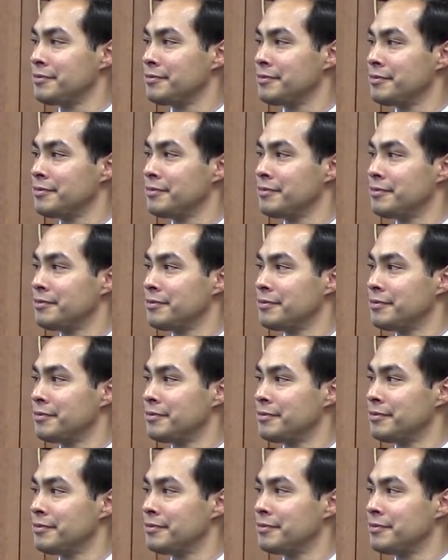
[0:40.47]

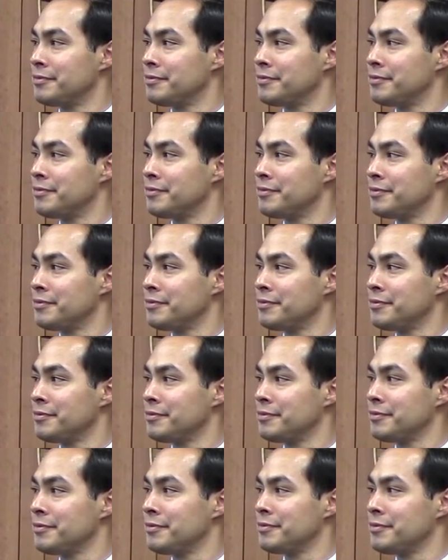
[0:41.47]

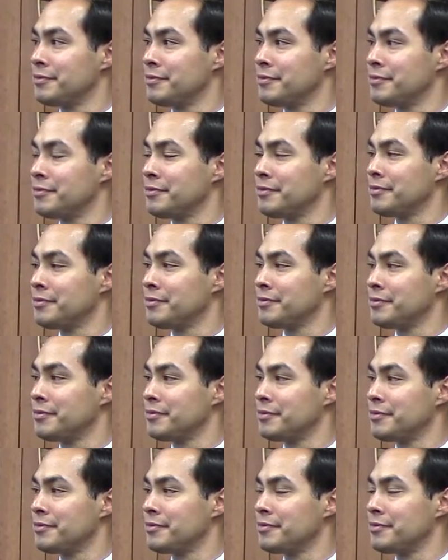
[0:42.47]

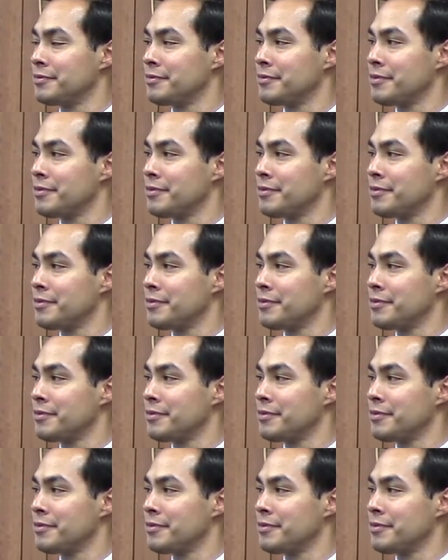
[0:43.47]
(silent)